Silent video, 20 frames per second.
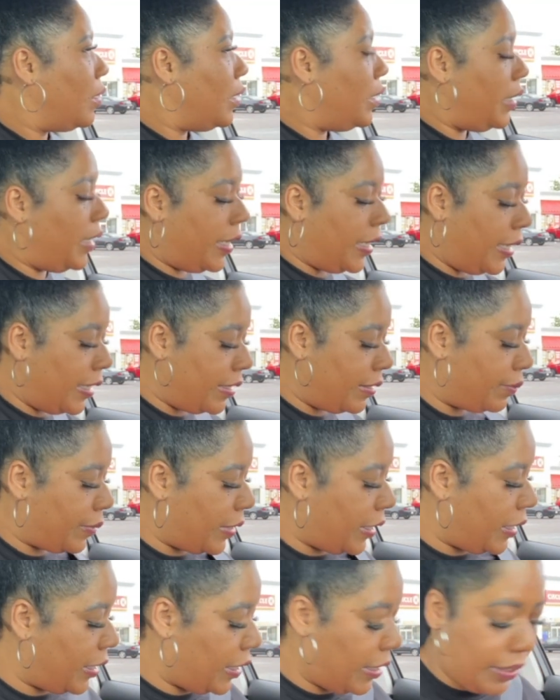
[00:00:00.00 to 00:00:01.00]
it is
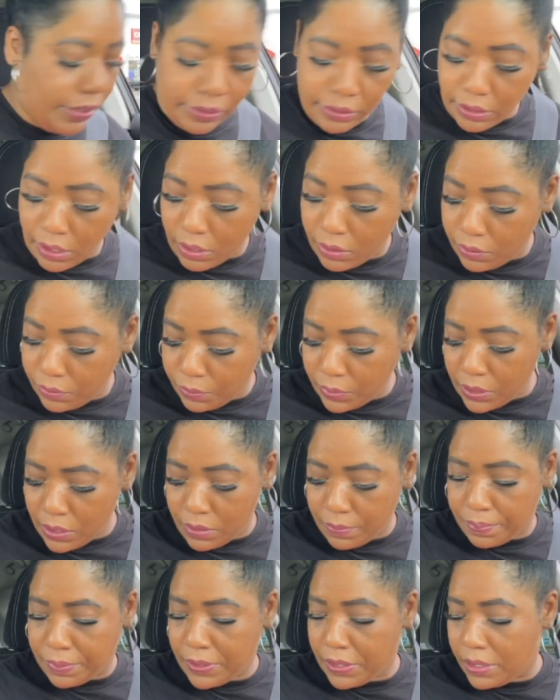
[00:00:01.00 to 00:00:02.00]
what it is. So we're
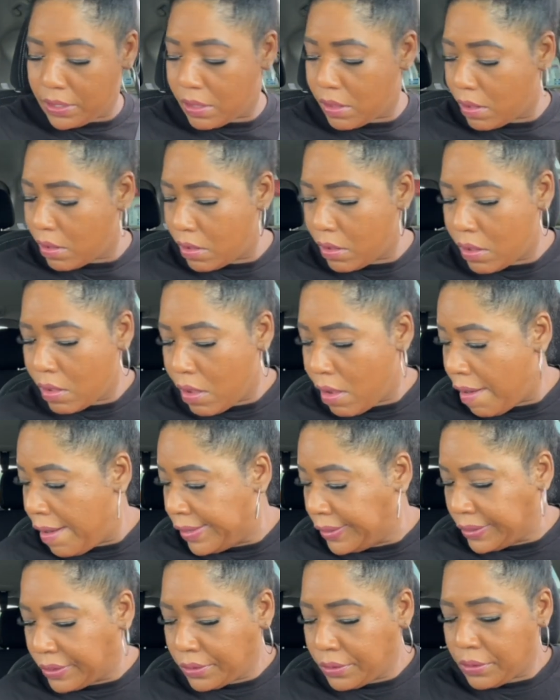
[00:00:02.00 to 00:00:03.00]
gonna put
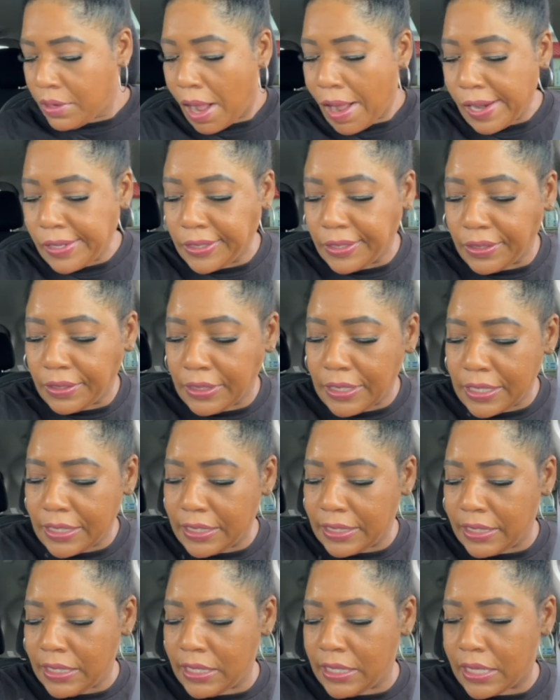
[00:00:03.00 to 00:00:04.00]
our
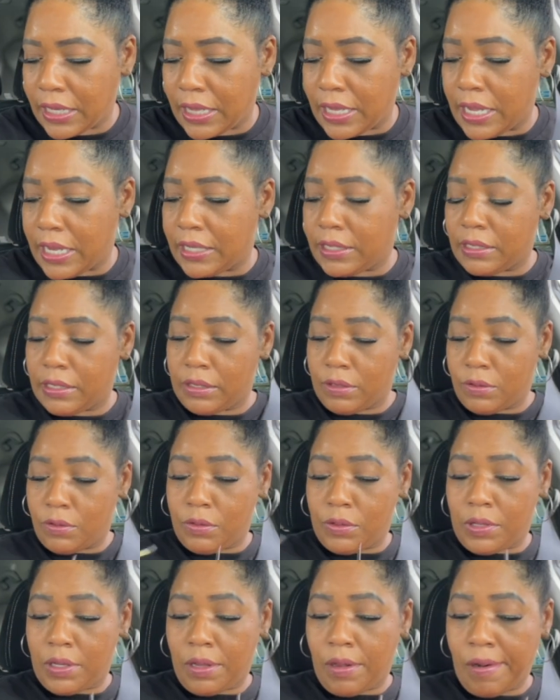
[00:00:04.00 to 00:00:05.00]
sunglasses
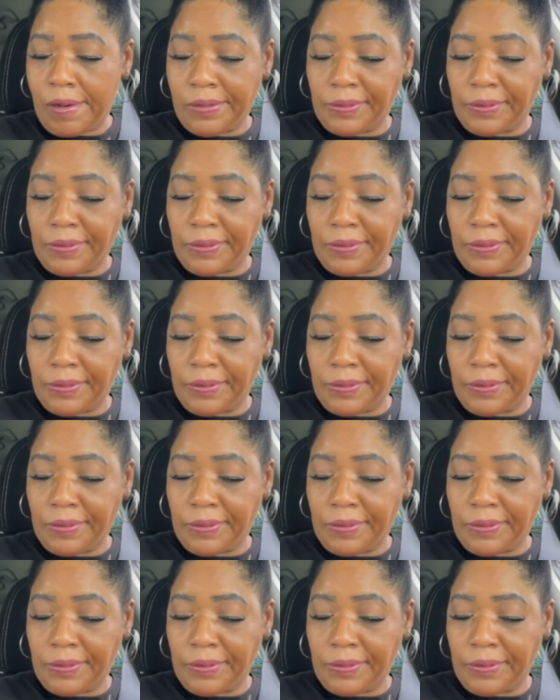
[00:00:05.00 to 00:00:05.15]
on.